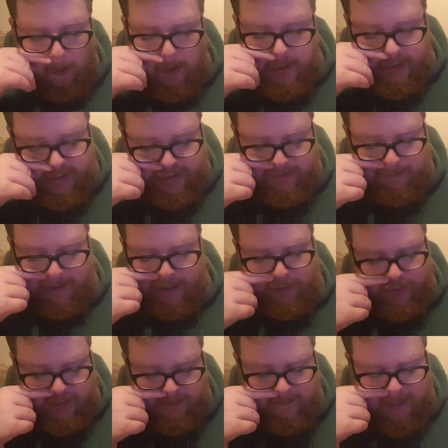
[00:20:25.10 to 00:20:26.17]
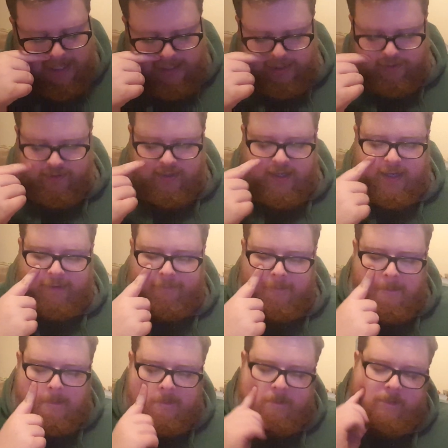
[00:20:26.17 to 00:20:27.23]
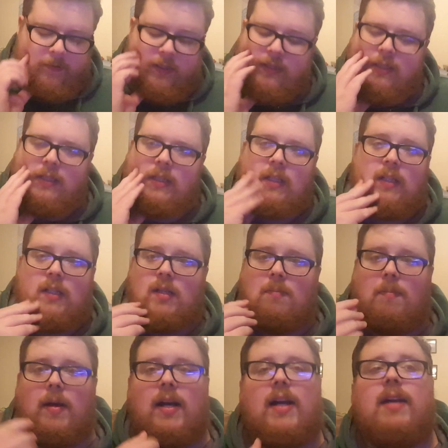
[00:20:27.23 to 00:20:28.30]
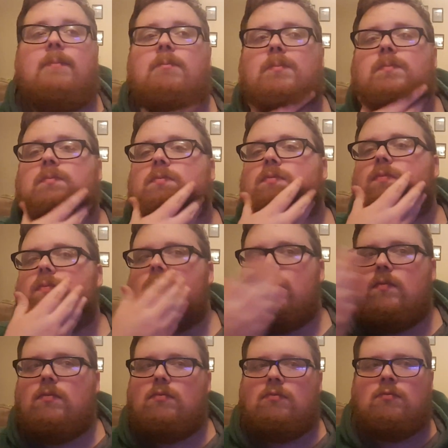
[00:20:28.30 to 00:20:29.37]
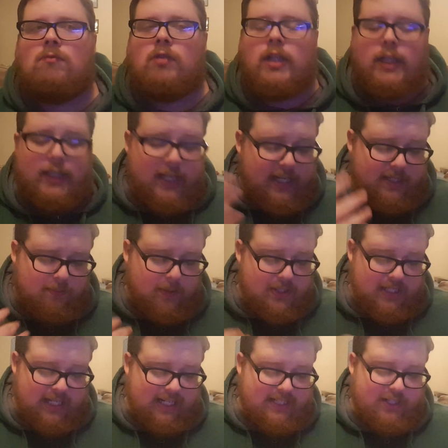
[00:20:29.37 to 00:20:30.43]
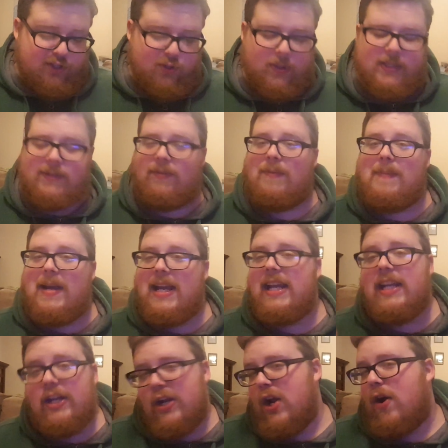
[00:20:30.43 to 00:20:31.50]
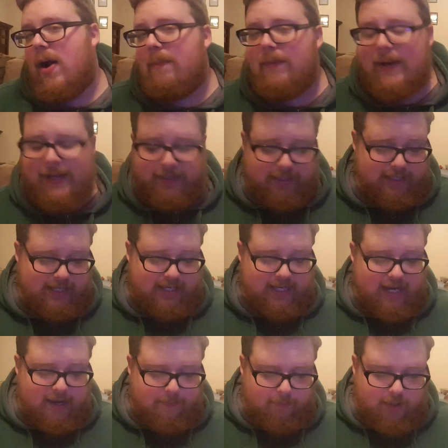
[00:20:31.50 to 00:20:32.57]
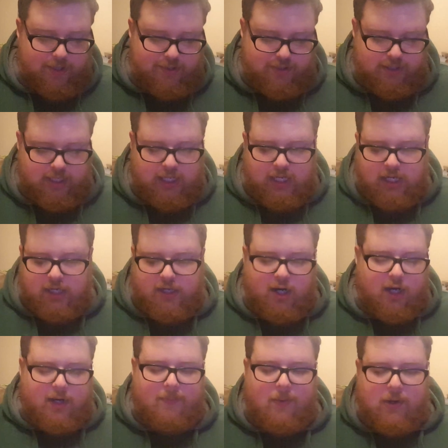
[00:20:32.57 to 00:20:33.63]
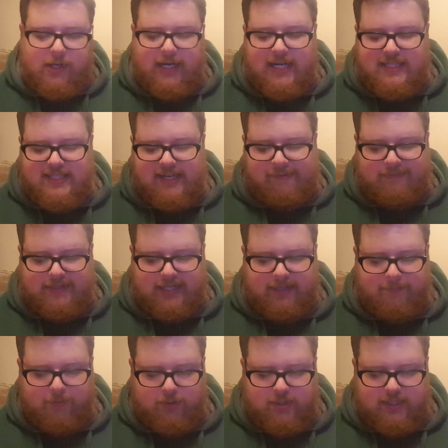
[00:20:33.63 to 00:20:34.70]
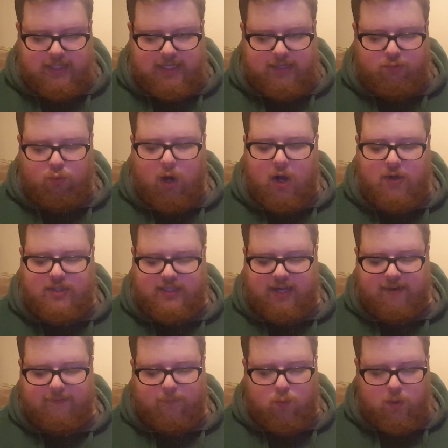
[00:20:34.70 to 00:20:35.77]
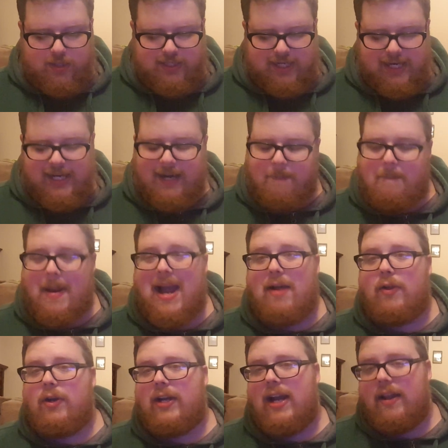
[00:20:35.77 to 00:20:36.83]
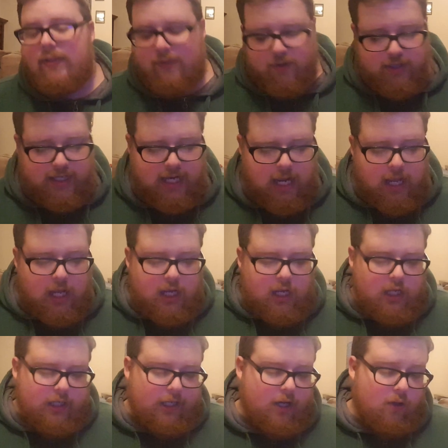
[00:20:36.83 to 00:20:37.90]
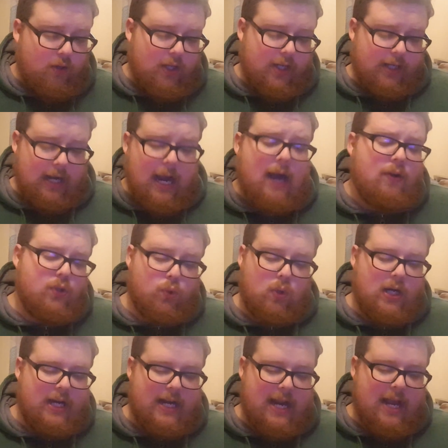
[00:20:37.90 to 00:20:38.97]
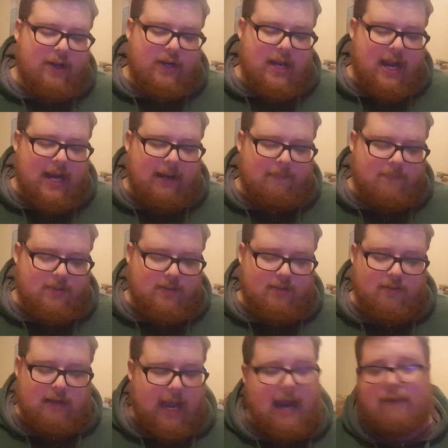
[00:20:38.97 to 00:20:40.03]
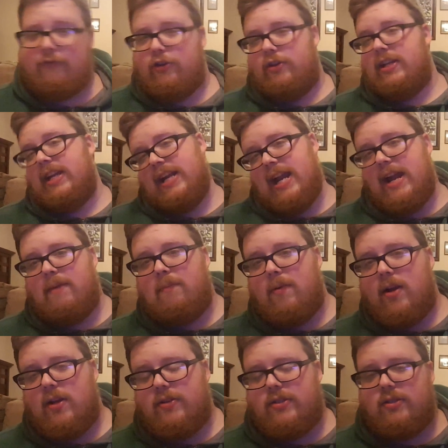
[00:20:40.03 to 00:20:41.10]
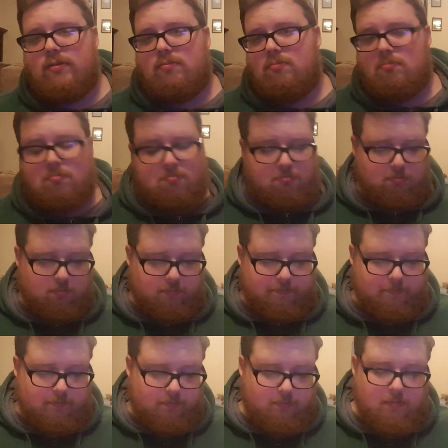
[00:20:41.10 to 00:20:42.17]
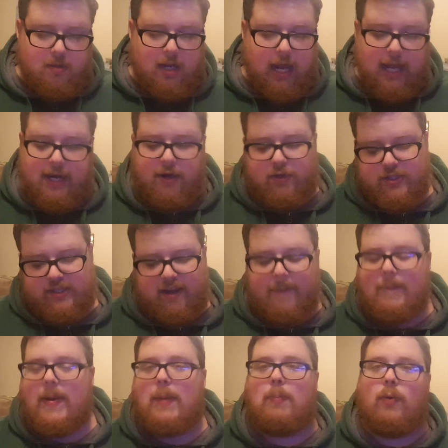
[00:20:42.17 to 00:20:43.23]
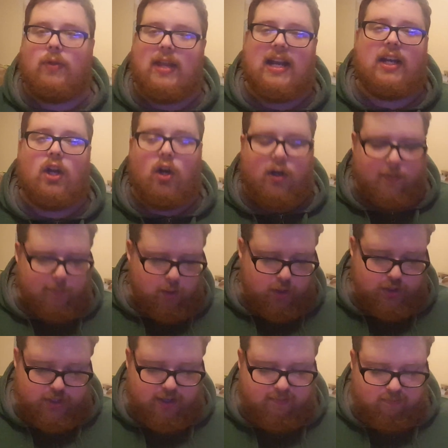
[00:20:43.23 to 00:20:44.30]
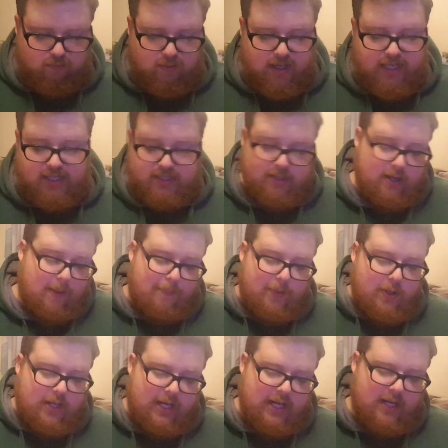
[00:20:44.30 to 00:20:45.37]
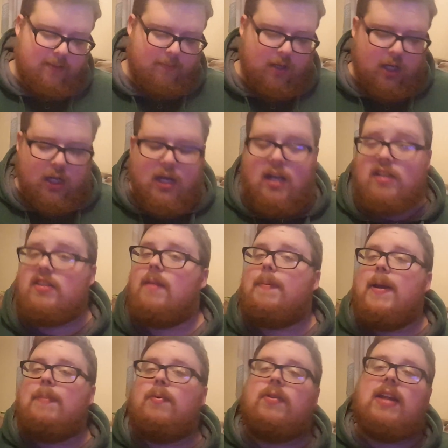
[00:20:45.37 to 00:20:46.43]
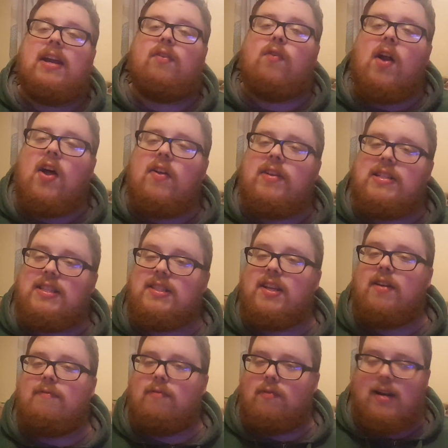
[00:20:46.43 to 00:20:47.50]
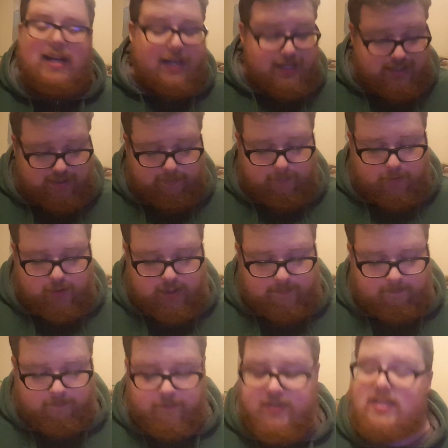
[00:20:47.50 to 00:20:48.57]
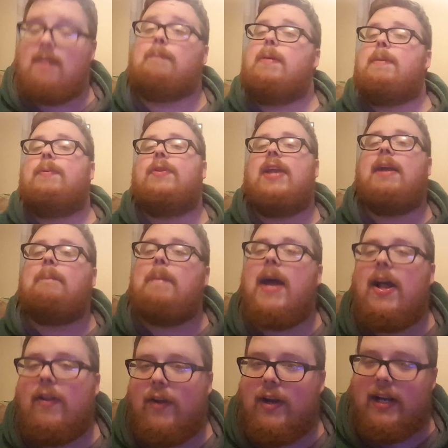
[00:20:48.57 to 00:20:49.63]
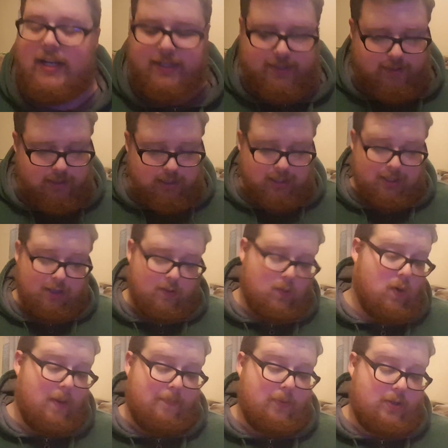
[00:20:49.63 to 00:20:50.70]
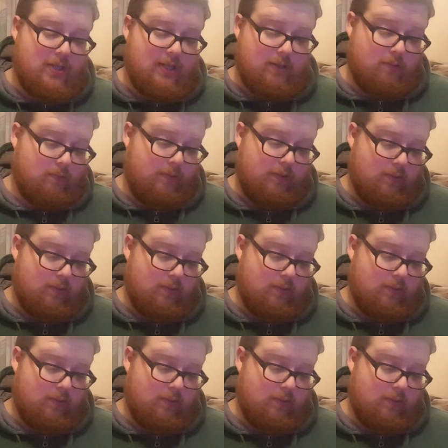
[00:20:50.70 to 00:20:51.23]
since being on SmackDown Live. But this was an easy choice for me. You know, I'm picking Dean Ambrose. Nakamura got 17%. Rollins got 14%. And Balor got 3%. You know, look, I was running out of names after Dean Ambrose. I know some people think Nakamura is overrated, so I put him. Some people think Rollins is overrated somewhat. Some people think Balor is. One person